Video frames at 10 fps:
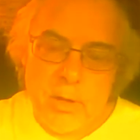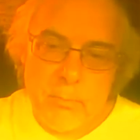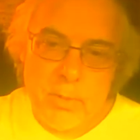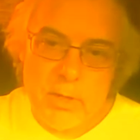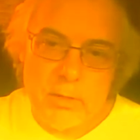
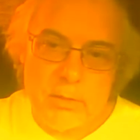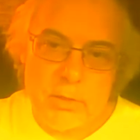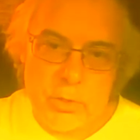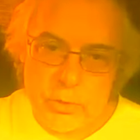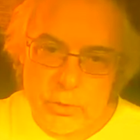uh,
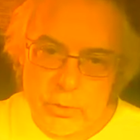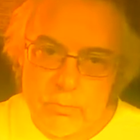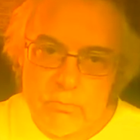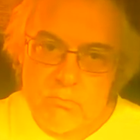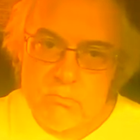begins to
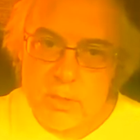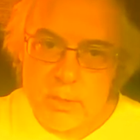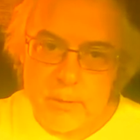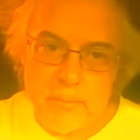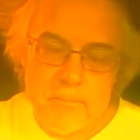
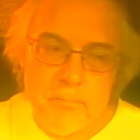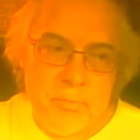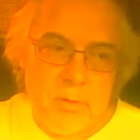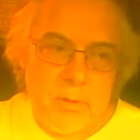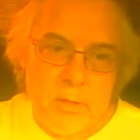uh,
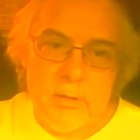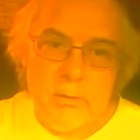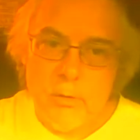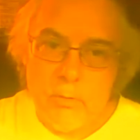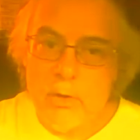uh,
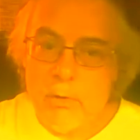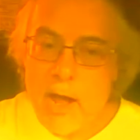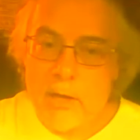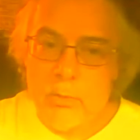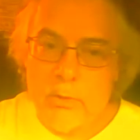in, you know,
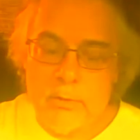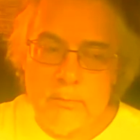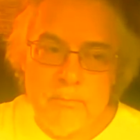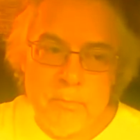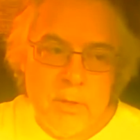interact with
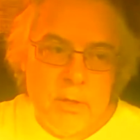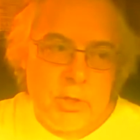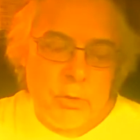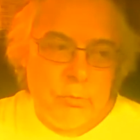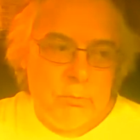them.
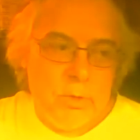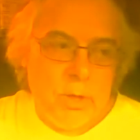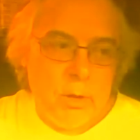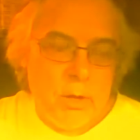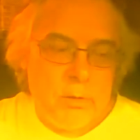So
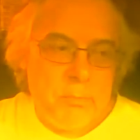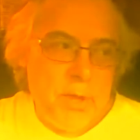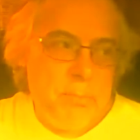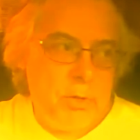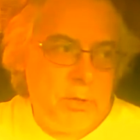uh,
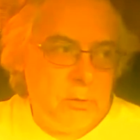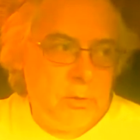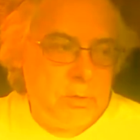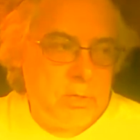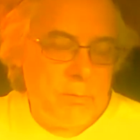people can
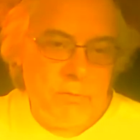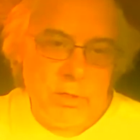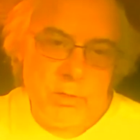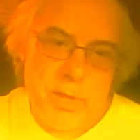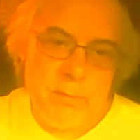look at some of
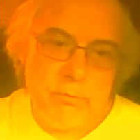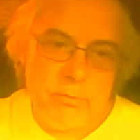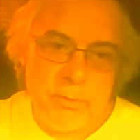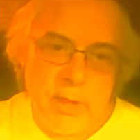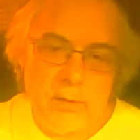these people
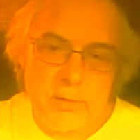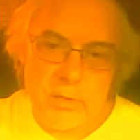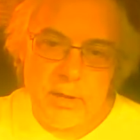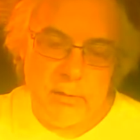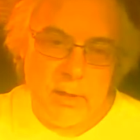from the
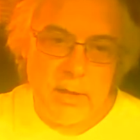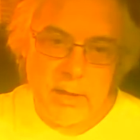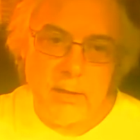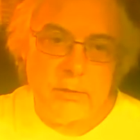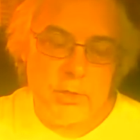outside, like
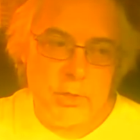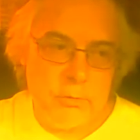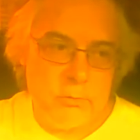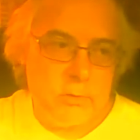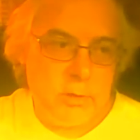an Alex
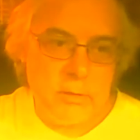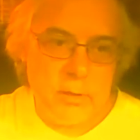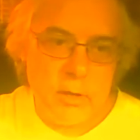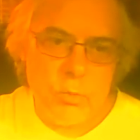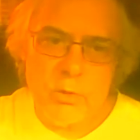Jones, and say,
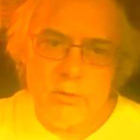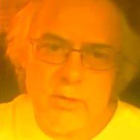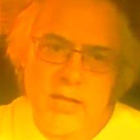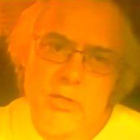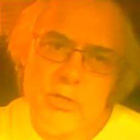like, well,
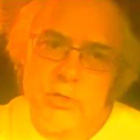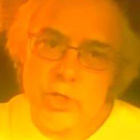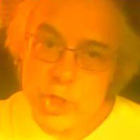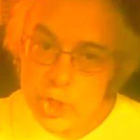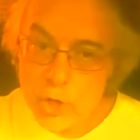that's just
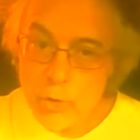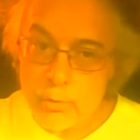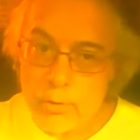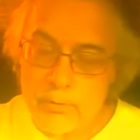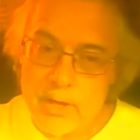a joke,
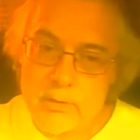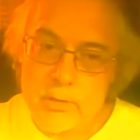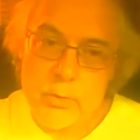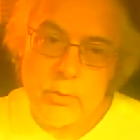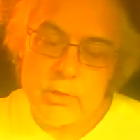or
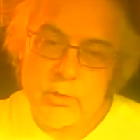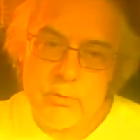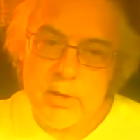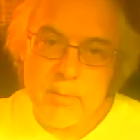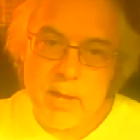that's so
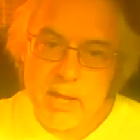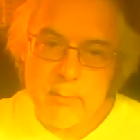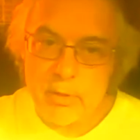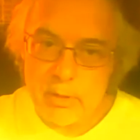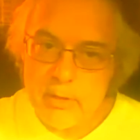extreme, I
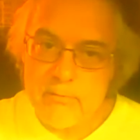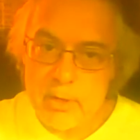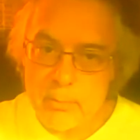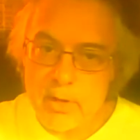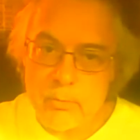can't believe
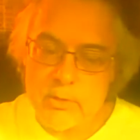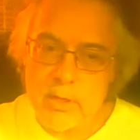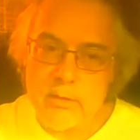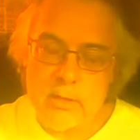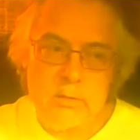anybody would
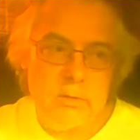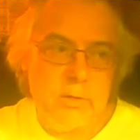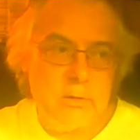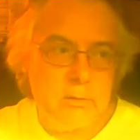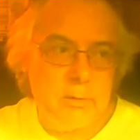take that
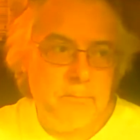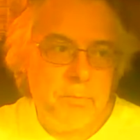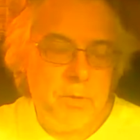seriously.